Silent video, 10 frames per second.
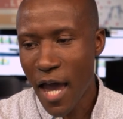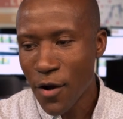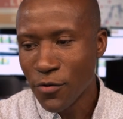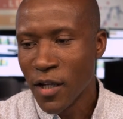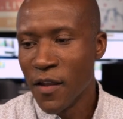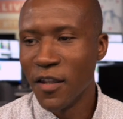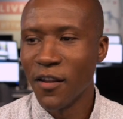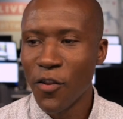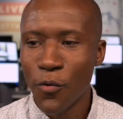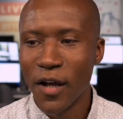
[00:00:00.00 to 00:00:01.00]
out. These
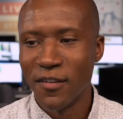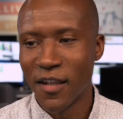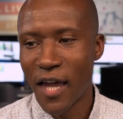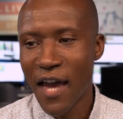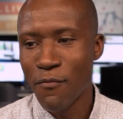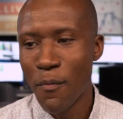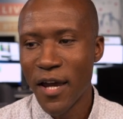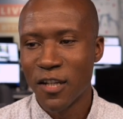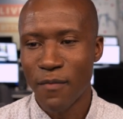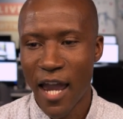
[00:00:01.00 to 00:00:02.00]
other ones that had
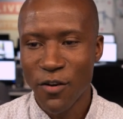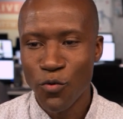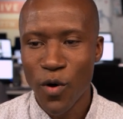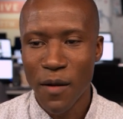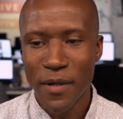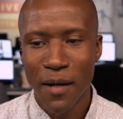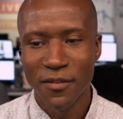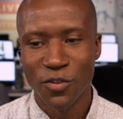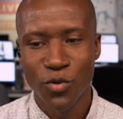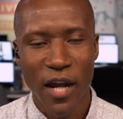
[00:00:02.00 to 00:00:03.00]
momentum, I do want to be able
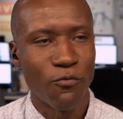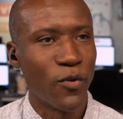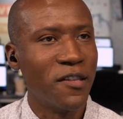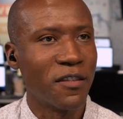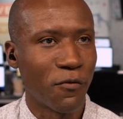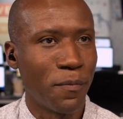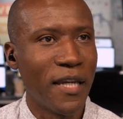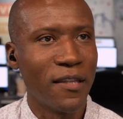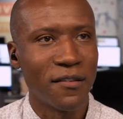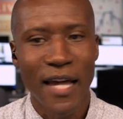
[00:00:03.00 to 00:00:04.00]
to try and rinse and
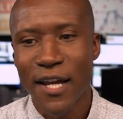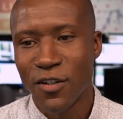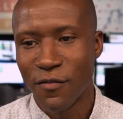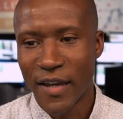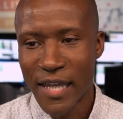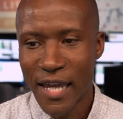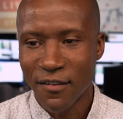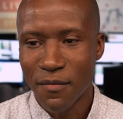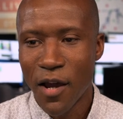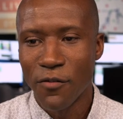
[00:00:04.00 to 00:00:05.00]
repeat this action. If I can get
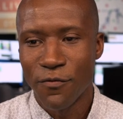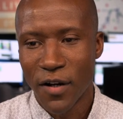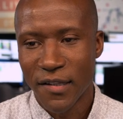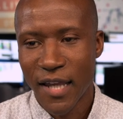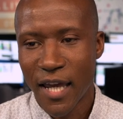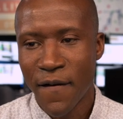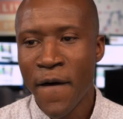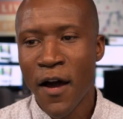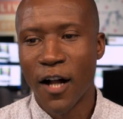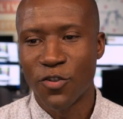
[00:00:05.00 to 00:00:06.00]
some out in front of 10,
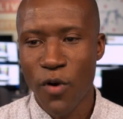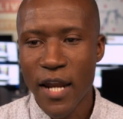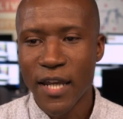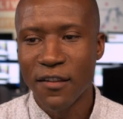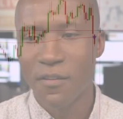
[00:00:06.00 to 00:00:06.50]
I'll try and get